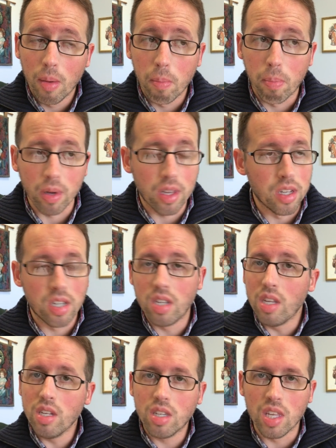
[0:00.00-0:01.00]
But he
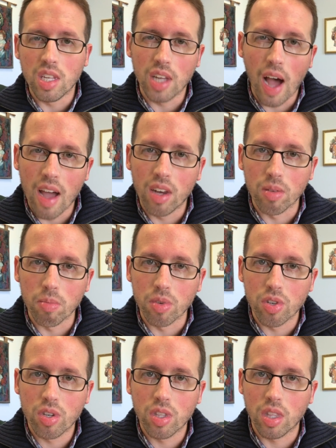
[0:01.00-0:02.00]
sees these
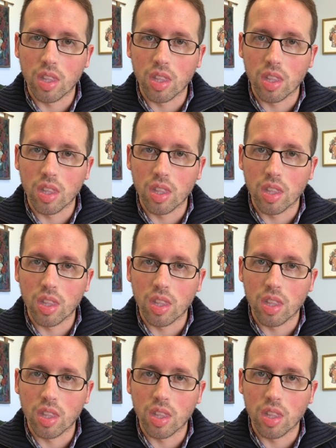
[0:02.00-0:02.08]
items